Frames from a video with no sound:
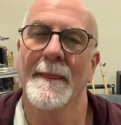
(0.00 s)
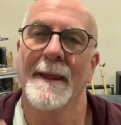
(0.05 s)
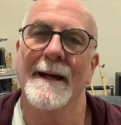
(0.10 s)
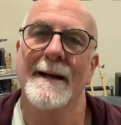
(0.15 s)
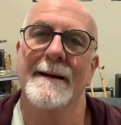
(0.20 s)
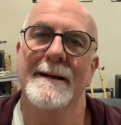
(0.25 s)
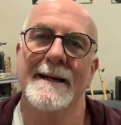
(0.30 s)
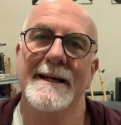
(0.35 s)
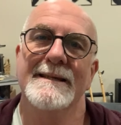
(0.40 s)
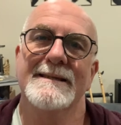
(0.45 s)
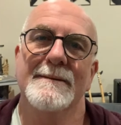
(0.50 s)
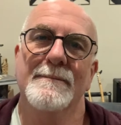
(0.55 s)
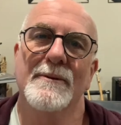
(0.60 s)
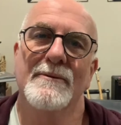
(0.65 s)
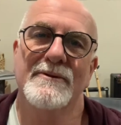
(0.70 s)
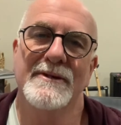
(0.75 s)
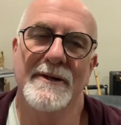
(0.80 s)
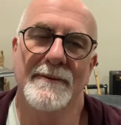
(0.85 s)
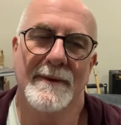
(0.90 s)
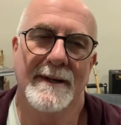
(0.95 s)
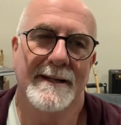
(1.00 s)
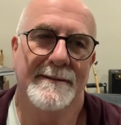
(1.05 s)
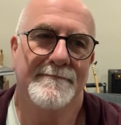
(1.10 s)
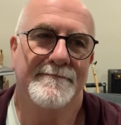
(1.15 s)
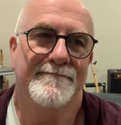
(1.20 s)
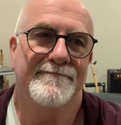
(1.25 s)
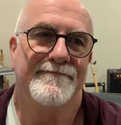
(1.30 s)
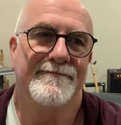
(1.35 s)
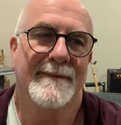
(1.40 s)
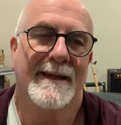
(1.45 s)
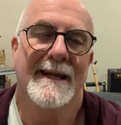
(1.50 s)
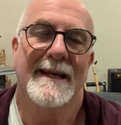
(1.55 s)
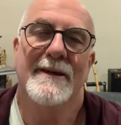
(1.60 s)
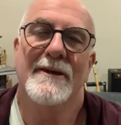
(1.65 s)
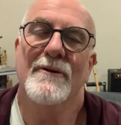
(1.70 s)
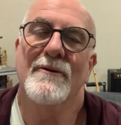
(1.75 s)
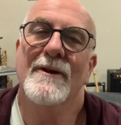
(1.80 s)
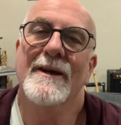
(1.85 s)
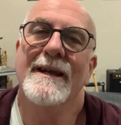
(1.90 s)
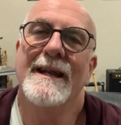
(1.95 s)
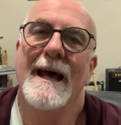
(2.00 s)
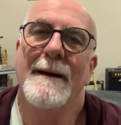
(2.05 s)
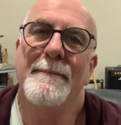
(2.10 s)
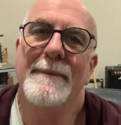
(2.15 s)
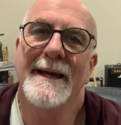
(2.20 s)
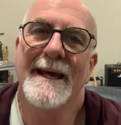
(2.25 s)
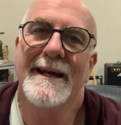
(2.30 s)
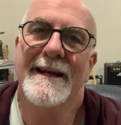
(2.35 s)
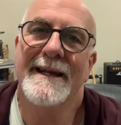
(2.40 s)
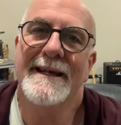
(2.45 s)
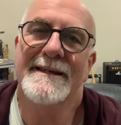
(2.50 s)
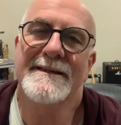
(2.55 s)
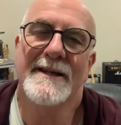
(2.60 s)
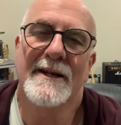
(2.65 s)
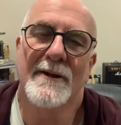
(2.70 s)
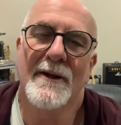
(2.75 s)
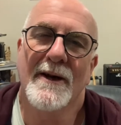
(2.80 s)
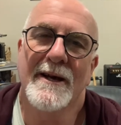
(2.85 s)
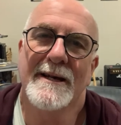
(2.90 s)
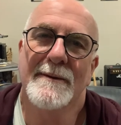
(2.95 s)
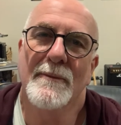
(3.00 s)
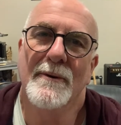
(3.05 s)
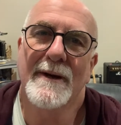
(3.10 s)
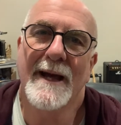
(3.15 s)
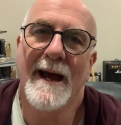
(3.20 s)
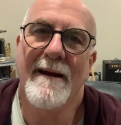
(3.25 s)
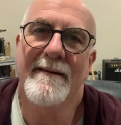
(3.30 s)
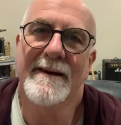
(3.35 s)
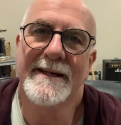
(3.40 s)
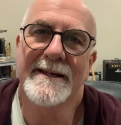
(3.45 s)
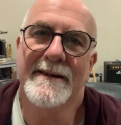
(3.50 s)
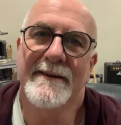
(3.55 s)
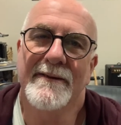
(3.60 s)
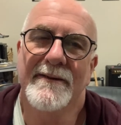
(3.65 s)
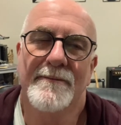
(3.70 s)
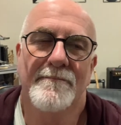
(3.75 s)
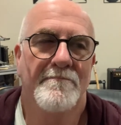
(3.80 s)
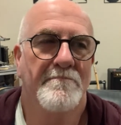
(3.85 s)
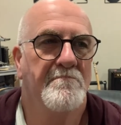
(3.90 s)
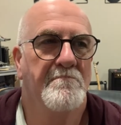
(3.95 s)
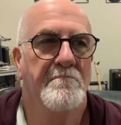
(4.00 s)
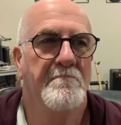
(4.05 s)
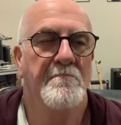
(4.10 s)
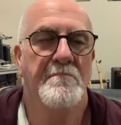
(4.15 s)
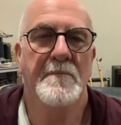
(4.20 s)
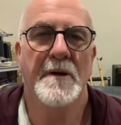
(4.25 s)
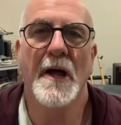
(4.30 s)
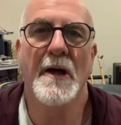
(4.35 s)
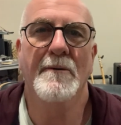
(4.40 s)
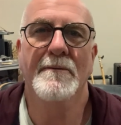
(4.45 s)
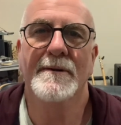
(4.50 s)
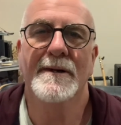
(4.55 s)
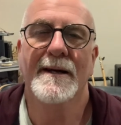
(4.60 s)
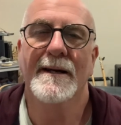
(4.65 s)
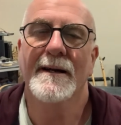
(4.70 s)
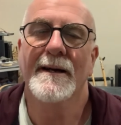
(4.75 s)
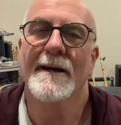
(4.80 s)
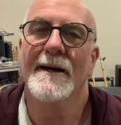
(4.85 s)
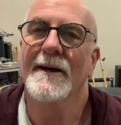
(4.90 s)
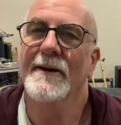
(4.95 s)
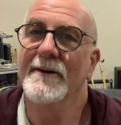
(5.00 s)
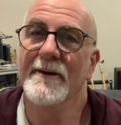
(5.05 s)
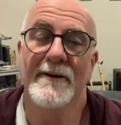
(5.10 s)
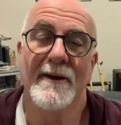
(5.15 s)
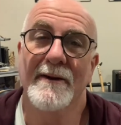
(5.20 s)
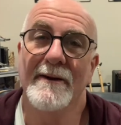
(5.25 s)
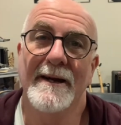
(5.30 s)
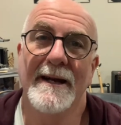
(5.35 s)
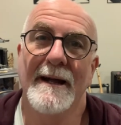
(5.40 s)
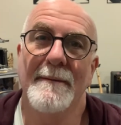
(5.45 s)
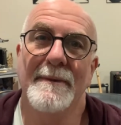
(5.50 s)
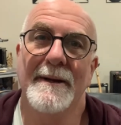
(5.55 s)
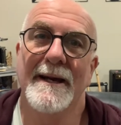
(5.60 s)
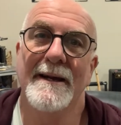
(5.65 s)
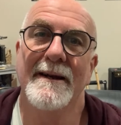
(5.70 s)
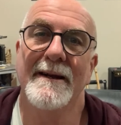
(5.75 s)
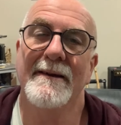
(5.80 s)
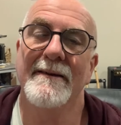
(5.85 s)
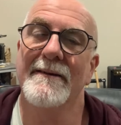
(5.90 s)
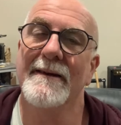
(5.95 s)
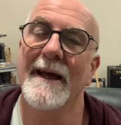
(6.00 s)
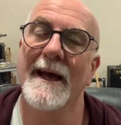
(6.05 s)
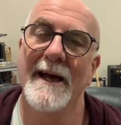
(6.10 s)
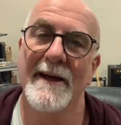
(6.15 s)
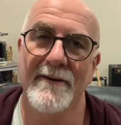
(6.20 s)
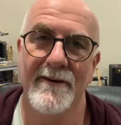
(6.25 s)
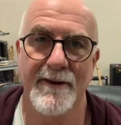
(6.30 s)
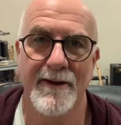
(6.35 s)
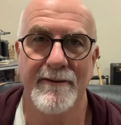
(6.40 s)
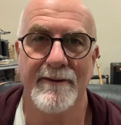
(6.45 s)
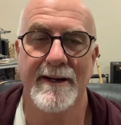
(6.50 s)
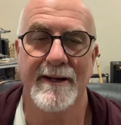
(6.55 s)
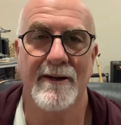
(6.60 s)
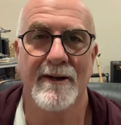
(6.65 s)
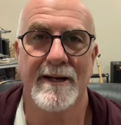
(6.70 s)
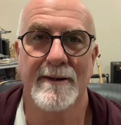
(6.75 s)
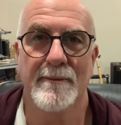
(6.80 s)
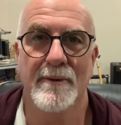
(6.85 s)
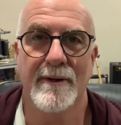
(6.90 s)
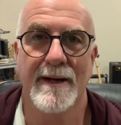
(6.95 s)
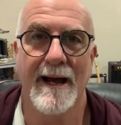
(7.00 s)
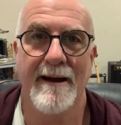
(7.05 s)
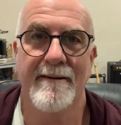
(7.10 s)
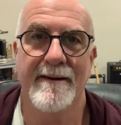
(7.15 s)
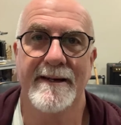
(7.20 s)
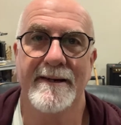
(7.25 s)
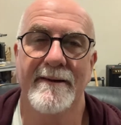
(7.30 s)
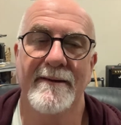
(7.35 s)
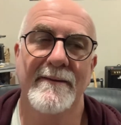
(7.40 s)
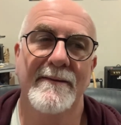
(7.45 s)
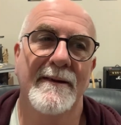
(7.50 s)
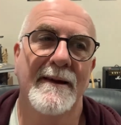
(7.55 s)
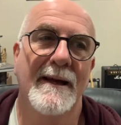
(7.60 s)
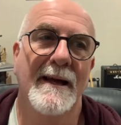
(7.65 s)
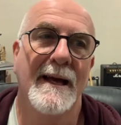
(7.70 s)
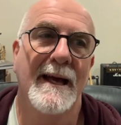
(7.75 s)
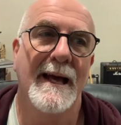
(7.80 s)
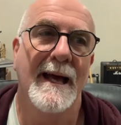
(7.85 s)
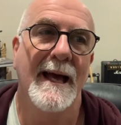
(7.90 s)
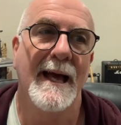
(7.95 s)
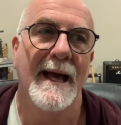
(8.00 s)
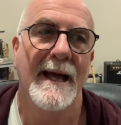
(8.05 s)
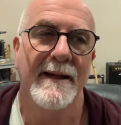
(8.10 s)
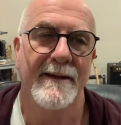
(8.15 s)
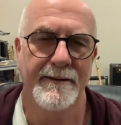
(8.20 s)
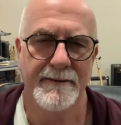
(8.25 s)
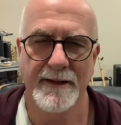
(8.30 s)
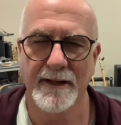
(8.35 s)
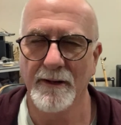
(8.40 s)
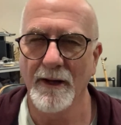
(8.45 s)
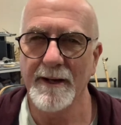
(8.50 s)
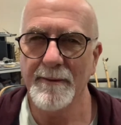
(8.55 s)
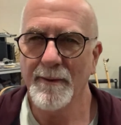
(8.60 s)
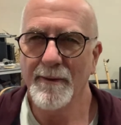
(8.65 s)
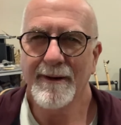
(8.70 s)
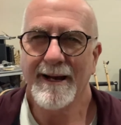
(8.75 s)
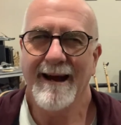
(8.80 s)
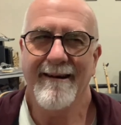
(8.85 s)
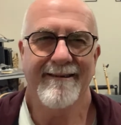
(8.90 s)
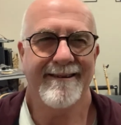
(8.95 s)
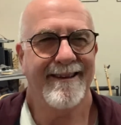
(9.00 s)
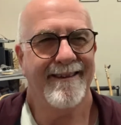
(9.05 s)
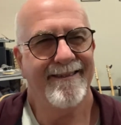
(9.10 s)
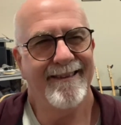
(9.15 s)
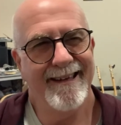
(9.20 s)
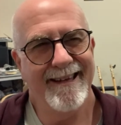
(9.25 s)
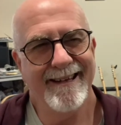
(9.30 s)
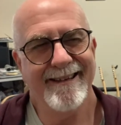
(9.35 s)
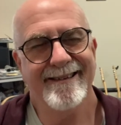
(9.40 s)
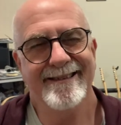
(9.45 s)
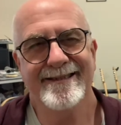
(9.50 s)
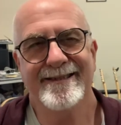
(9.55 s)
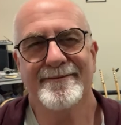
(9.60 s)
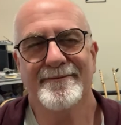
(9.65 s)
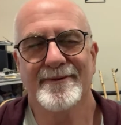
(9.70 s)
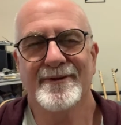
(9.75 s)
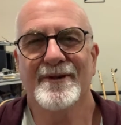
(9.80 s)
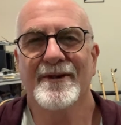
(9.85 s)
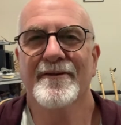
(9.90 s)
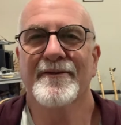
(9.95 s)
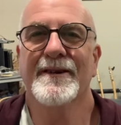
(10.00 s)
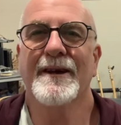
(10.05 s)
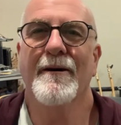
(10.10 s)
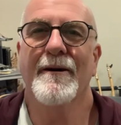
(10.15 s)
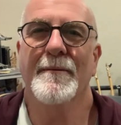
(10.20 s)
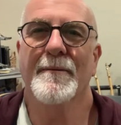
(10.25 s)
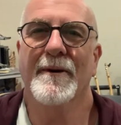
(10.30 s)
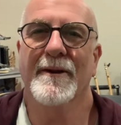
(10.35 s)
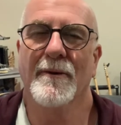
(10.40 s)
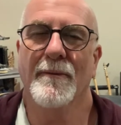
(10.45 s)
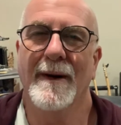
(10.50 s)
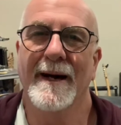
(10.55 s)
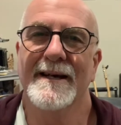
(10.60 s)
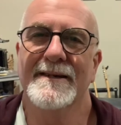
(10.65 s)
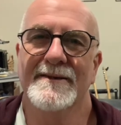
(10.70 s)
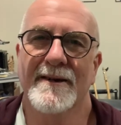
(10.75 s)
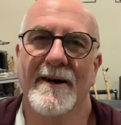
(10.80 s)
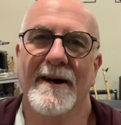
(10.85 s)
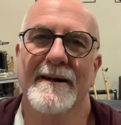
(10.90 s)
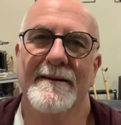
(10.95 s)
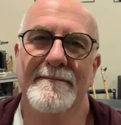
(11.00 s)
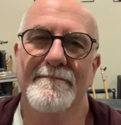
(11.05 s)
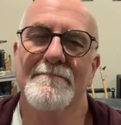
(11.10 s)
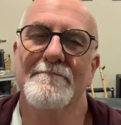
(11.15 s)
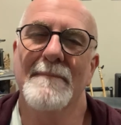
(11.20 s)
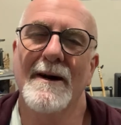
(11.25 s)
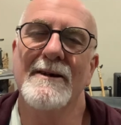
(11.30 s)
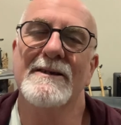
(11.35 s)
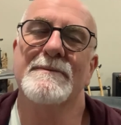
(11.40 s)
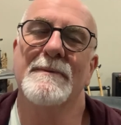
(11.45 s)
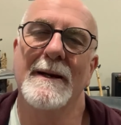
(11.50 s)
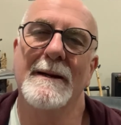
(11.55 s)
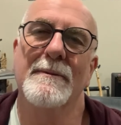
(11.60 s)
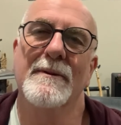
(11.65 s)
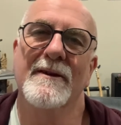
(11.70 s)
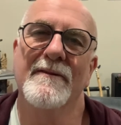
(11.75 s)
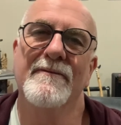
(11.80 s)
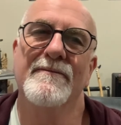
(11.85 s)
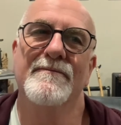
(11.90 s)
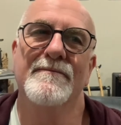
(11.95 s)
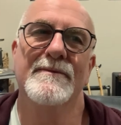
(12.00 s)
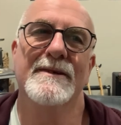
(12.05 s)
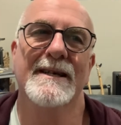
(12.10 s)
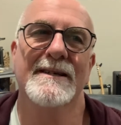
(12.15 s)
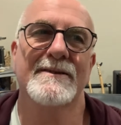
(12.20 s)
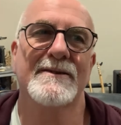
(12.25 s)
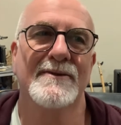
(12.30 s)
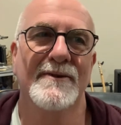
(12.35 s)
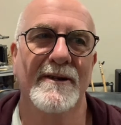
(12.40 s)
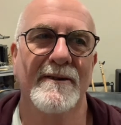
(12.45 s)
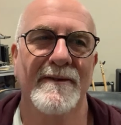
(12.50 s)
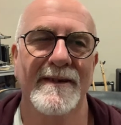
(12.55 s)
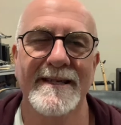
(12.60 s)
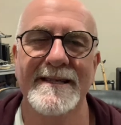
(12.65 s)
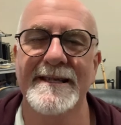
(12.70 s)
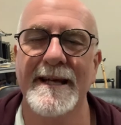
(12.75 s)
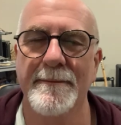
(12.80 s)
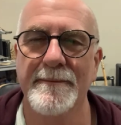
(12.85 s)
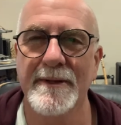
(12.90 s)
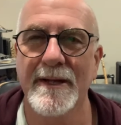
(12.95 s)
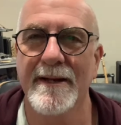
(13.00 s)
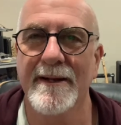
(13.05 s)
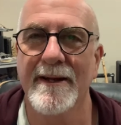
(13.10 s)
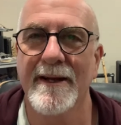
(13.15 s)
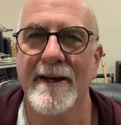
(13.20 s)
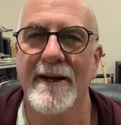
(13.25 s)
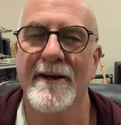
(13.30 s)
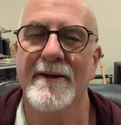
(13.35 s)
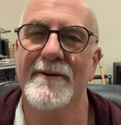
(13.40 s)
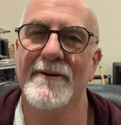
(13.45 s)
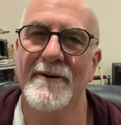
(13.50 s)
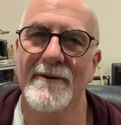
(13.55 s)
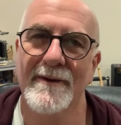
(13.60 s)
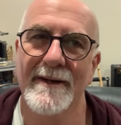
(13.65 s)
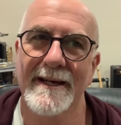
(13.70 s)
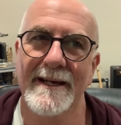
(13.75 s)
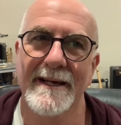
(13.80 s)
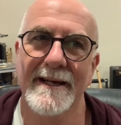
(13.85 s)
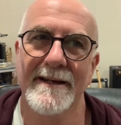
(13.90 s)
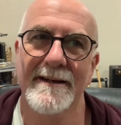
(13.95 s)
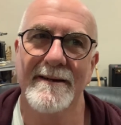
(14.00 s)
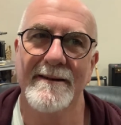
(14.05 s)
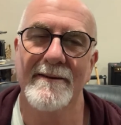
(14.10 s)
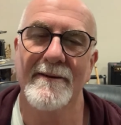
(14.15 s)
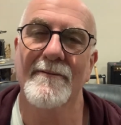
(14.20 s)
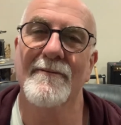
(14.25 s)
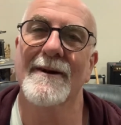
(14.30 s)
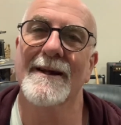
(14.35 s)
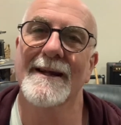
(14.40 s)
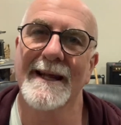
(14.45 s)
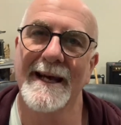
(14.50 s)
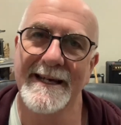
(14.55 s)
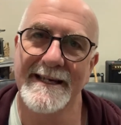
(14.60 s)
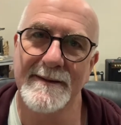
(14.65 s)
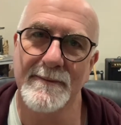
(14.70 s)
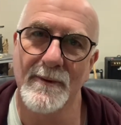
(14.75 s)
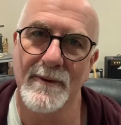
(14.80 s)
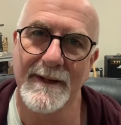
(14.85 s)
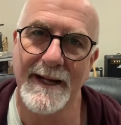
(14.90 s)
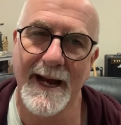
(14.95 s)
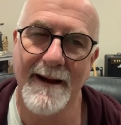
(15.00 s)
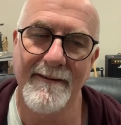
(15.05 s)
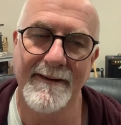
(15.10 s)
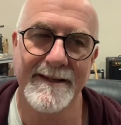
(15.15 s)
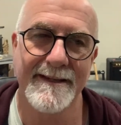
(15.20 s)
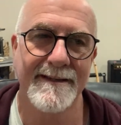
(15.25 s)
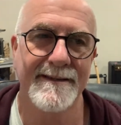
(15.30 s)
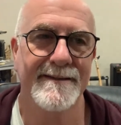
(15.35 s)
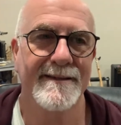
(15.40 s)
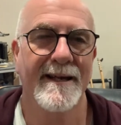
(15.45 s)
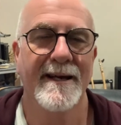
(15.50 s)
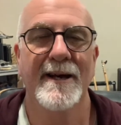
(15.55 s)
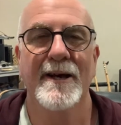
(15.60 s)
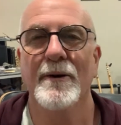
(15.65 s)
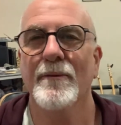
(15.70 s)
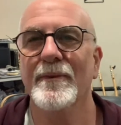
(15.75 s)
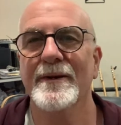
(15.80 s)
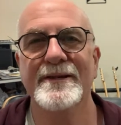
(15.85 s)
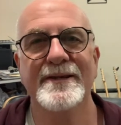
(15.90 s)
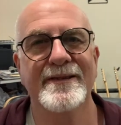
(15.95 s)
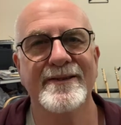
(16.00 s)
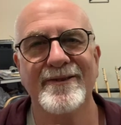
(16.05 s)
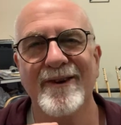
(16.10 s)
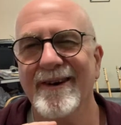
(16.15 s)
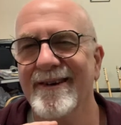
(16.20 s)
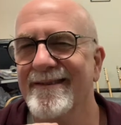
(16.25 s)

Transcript: Here's the bullshit one. You need happy endings and likable characters. No, you don't need happy endings and you don't need likable characters. The likable character thing is sort of going by the wayside. Most people have just sort of accepted you need relatable characters, which has got